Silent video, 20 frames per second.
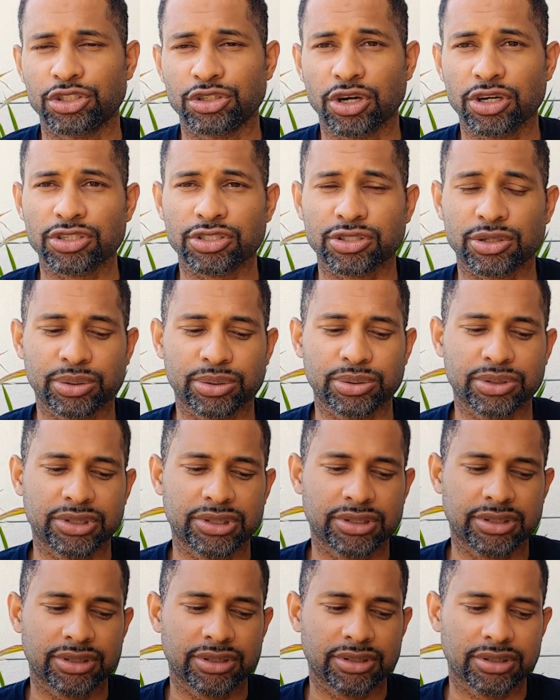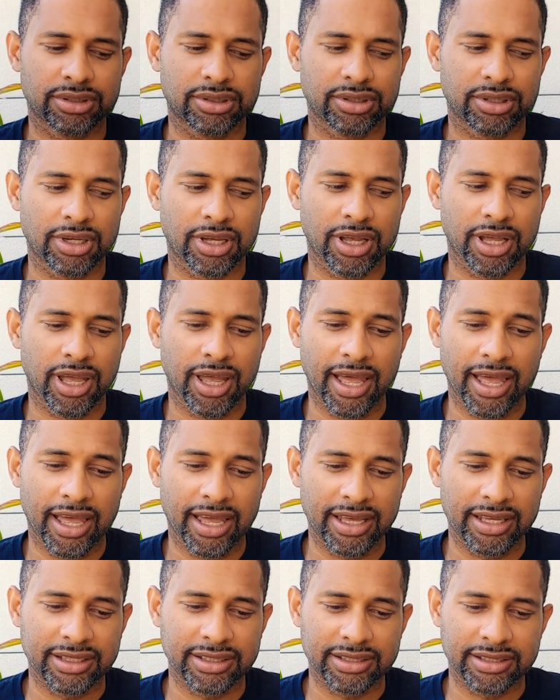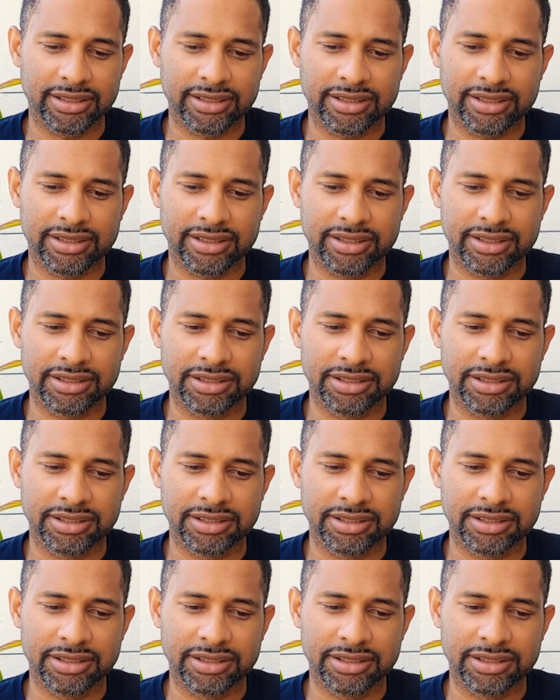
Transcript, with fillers: drugstores, and